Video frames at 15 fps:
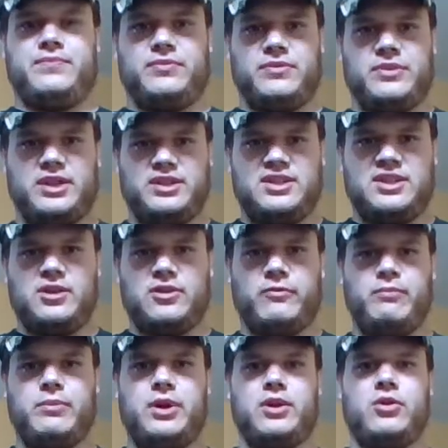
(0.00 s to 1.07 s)
they
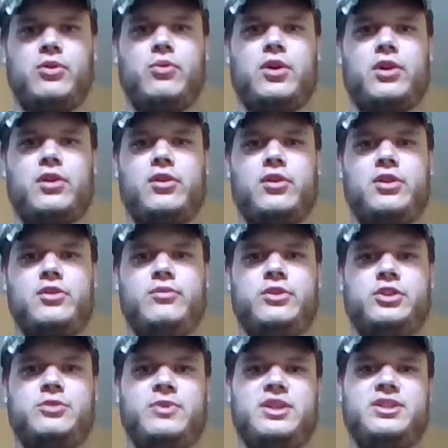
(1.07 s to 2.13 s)
self-bail water,
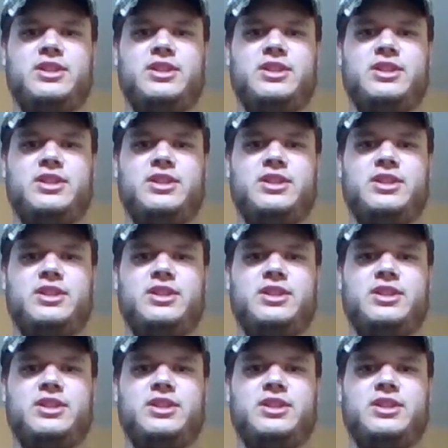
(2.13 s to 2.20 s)
which means